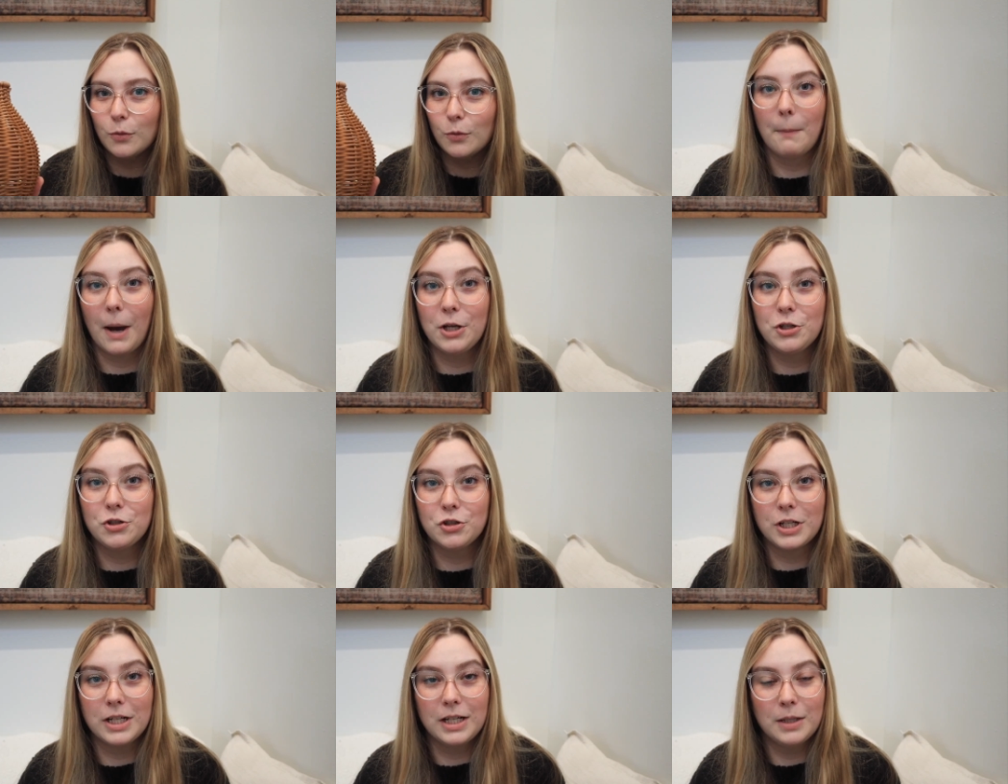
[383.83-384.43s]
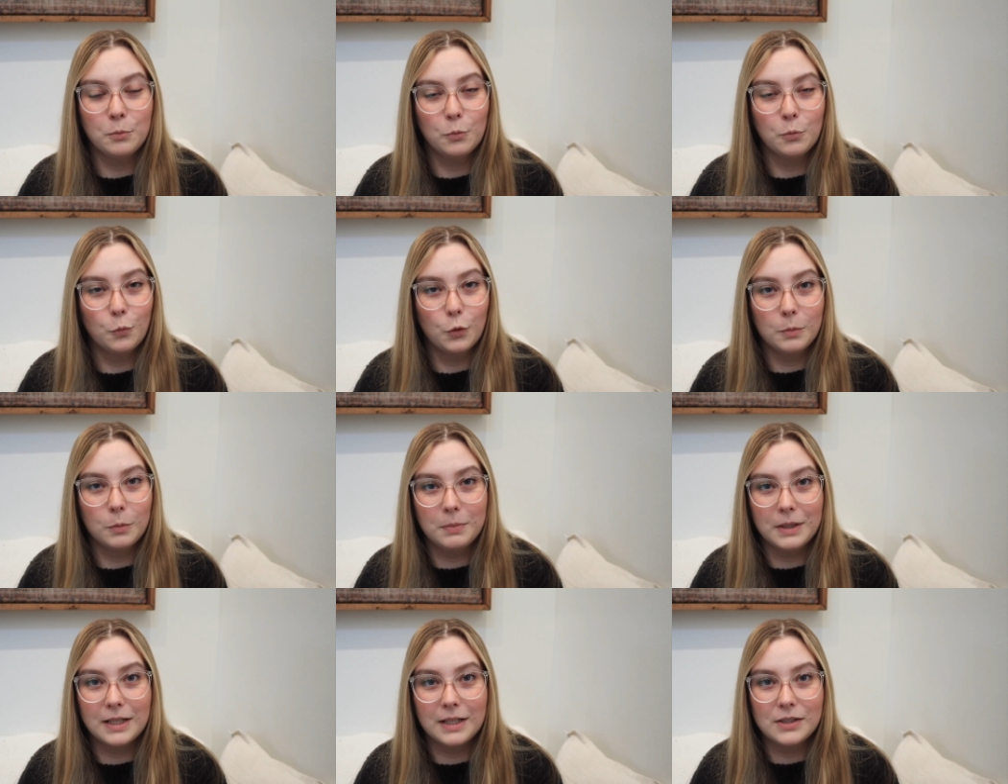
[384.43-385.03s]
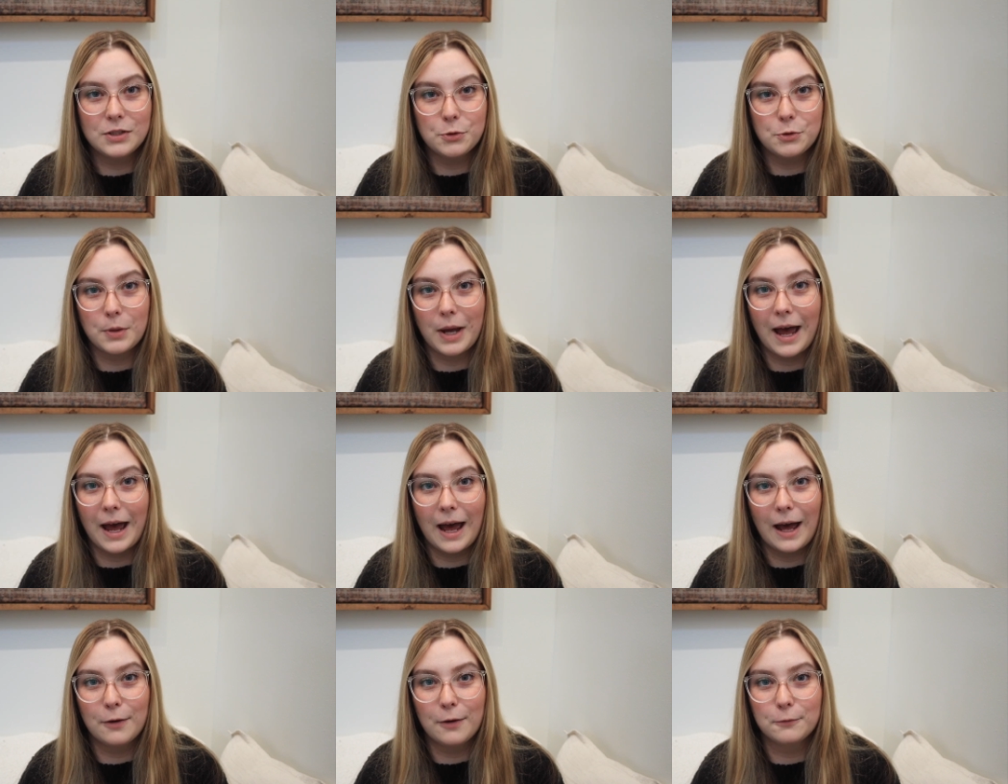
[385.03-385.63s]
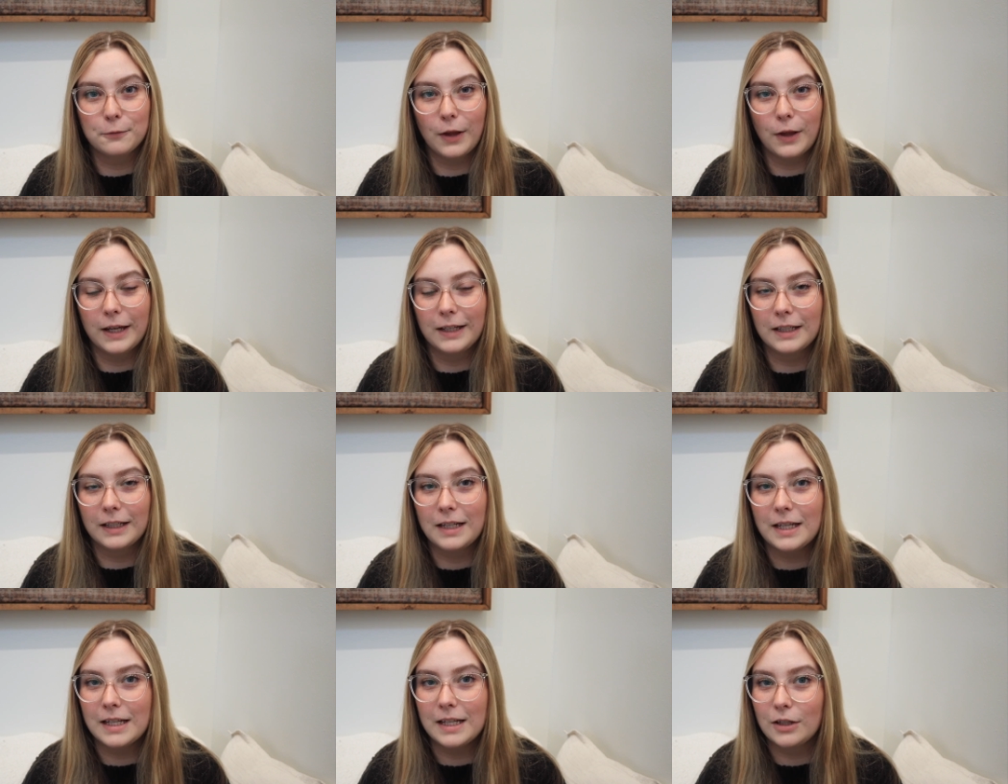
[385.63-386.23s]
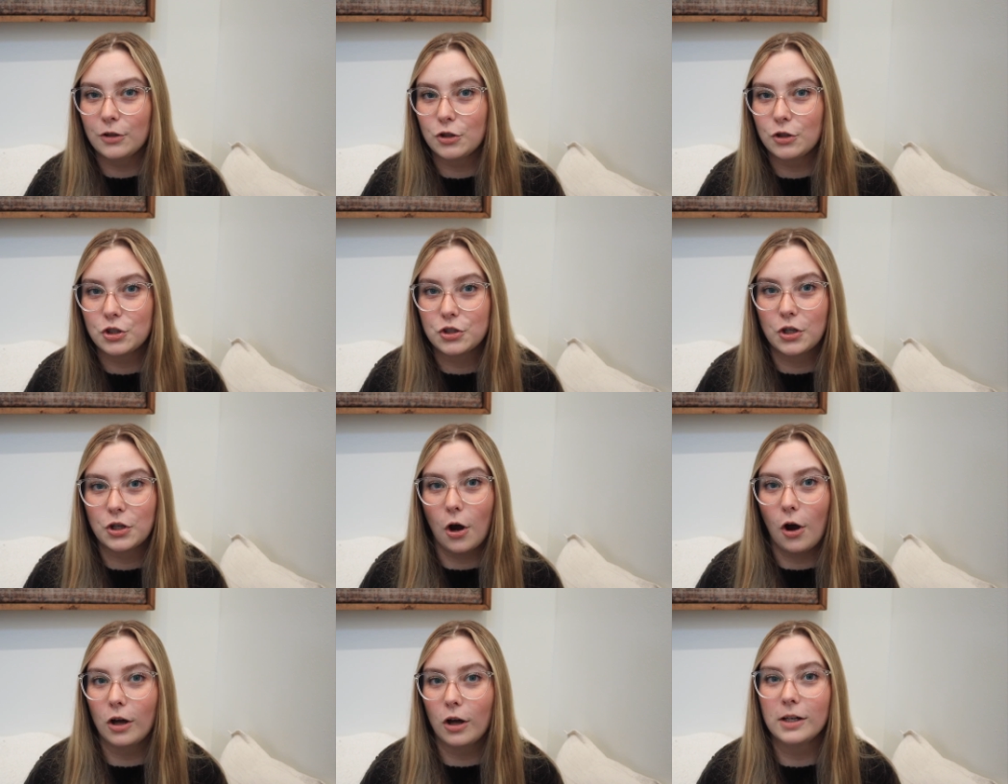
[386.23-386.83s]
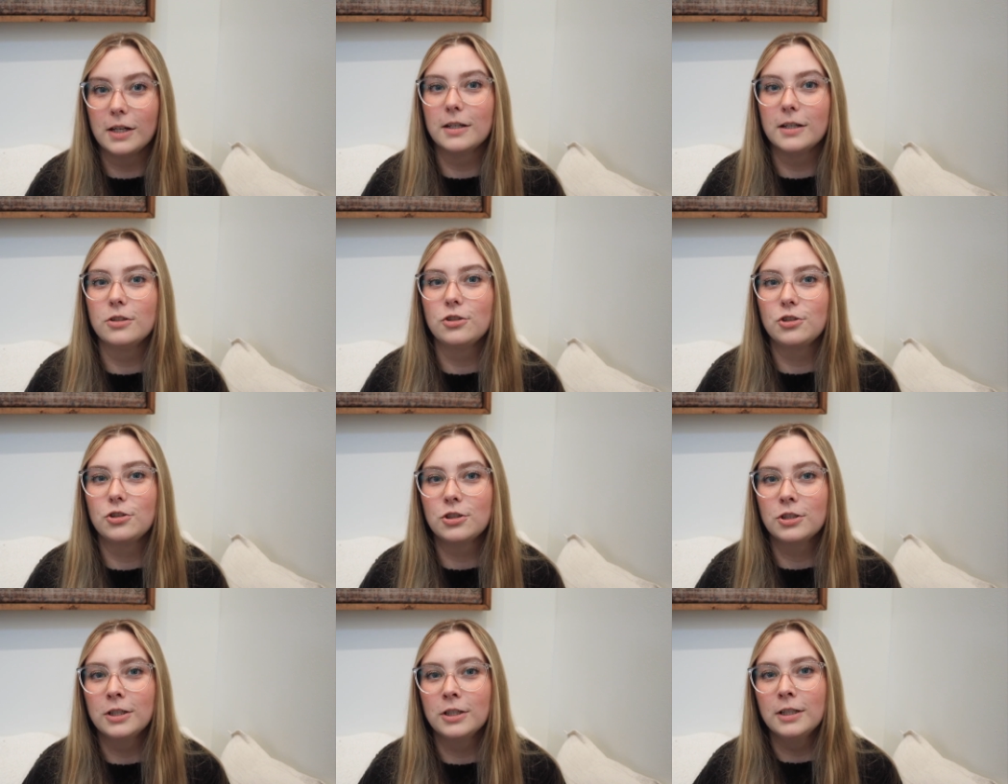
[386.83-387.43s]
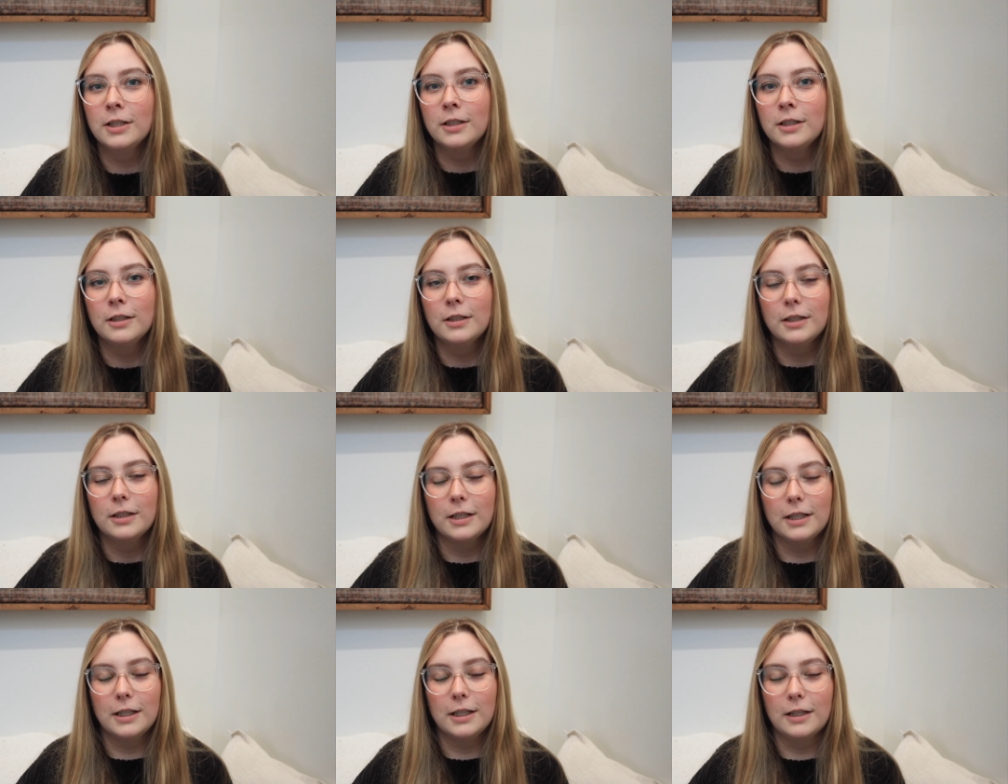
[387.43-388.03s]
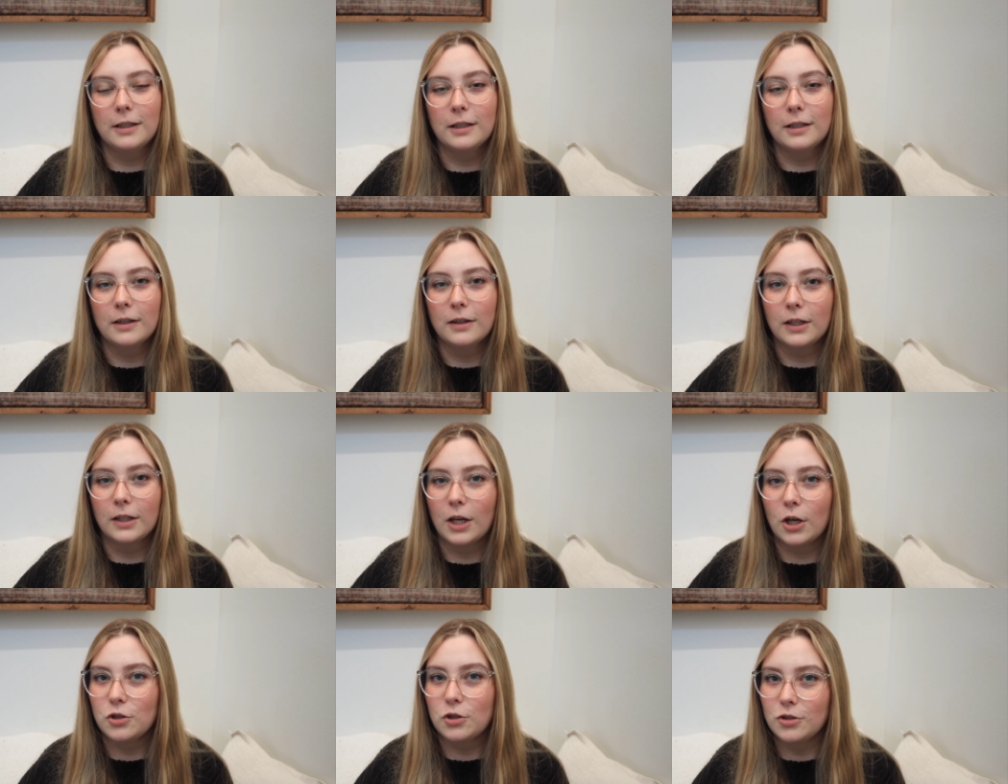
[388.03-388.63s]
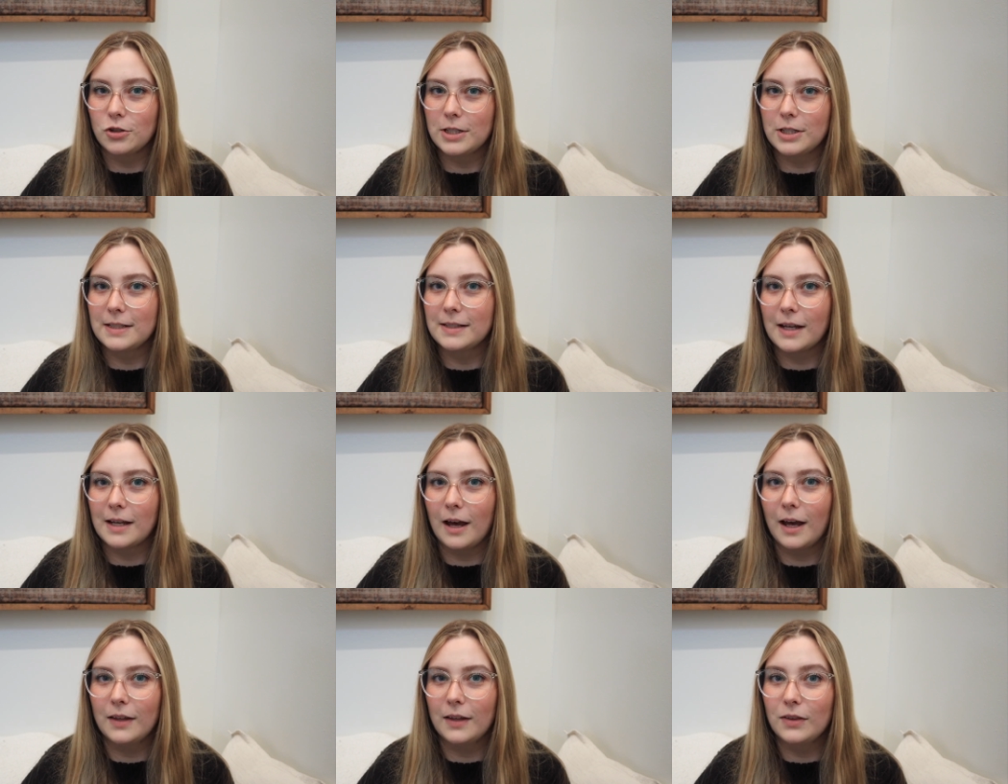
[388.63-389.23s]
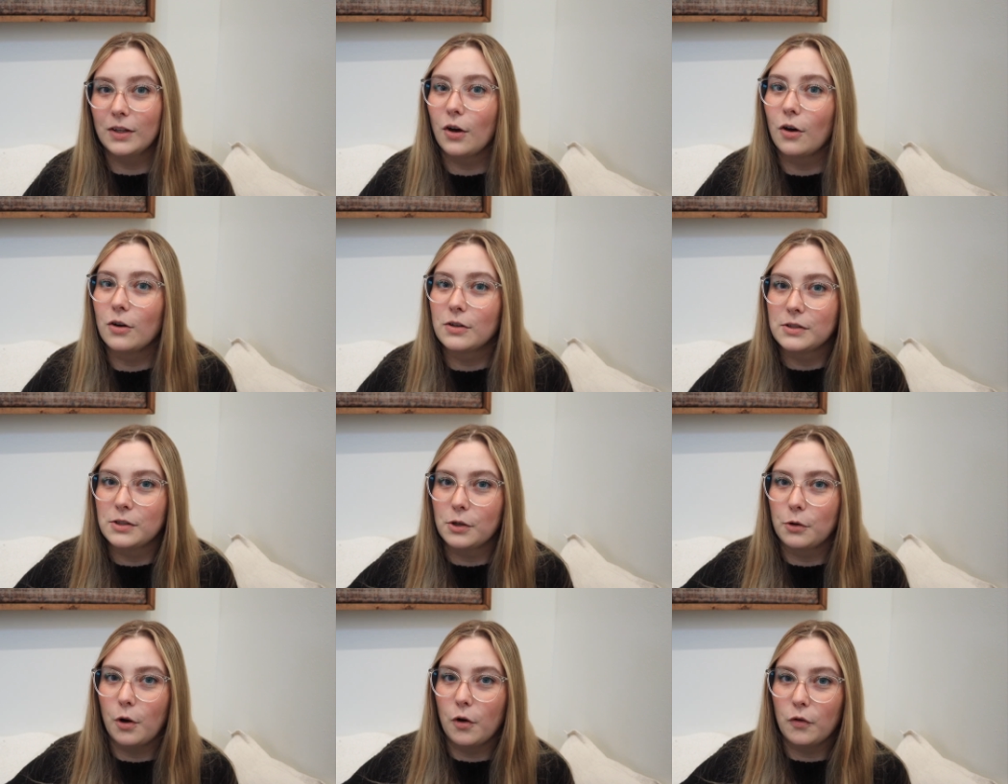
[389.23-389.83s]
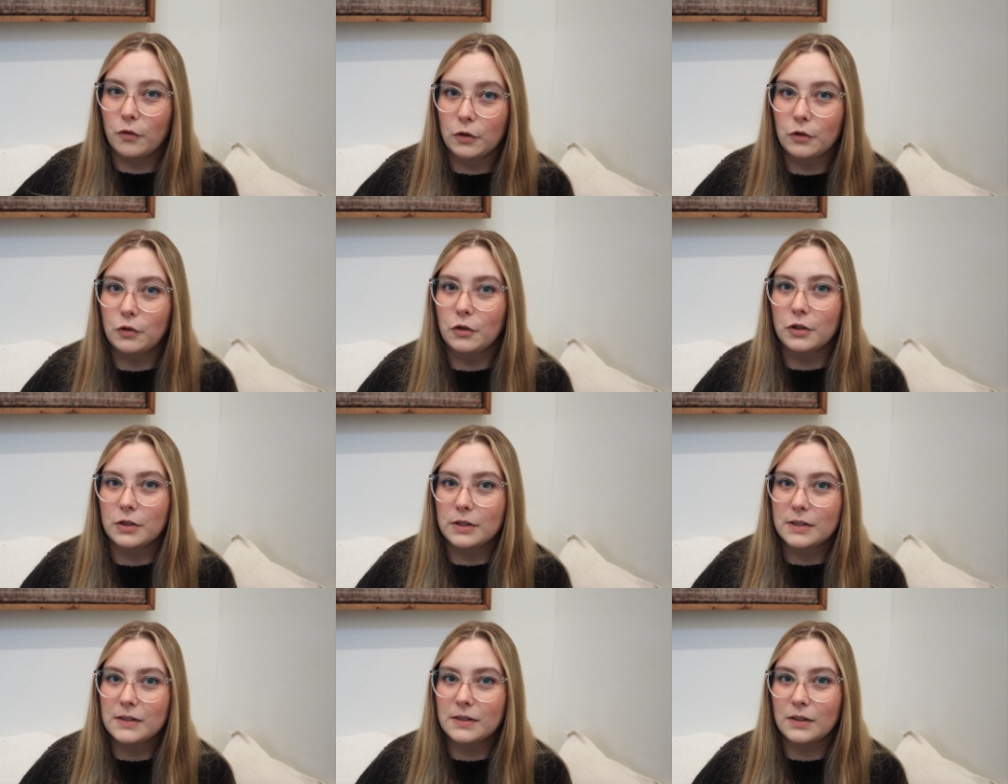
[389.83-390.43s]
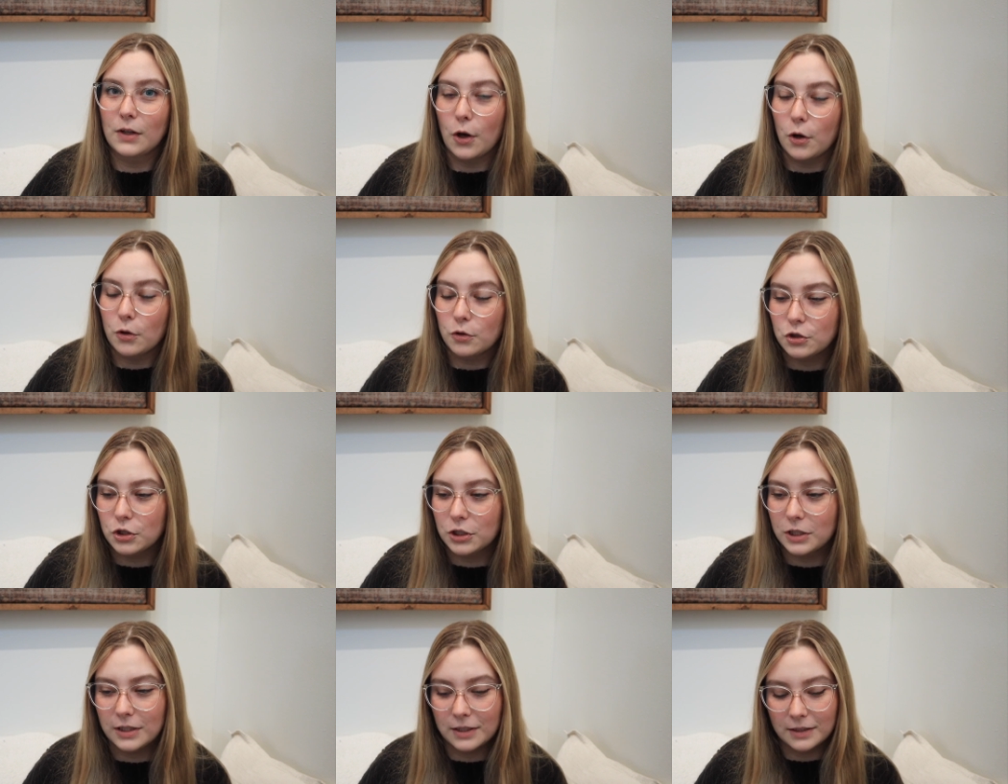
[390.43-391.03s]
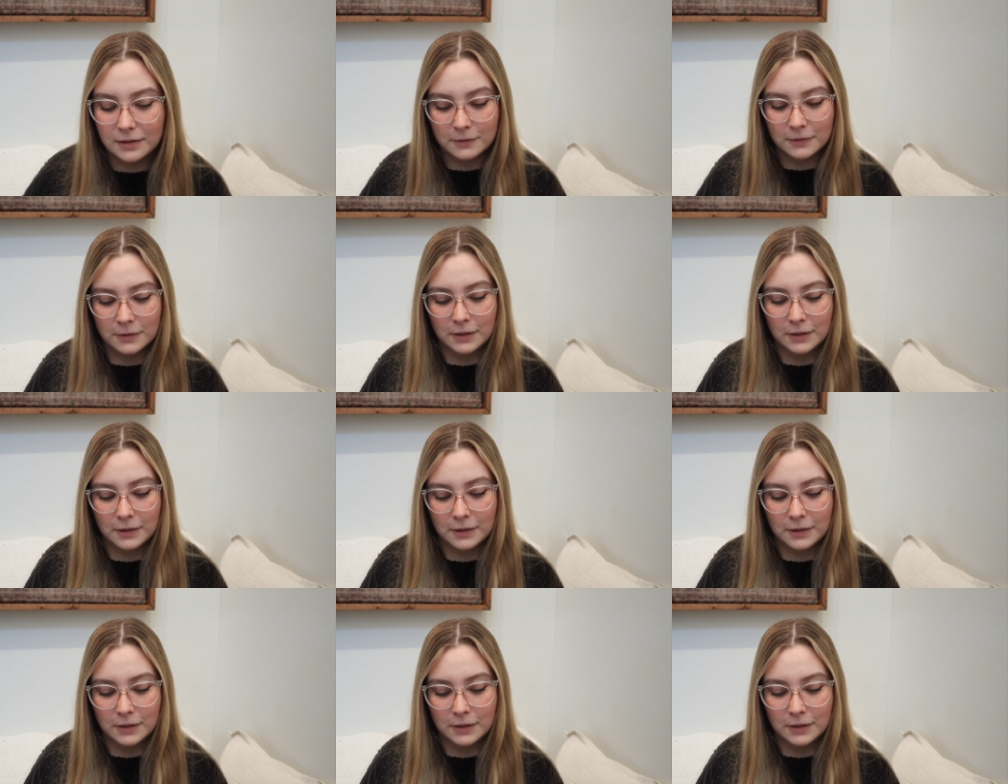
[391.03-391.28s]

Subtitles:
My dream would be to have like an English cottage in the countryside that also overlooks the ocean.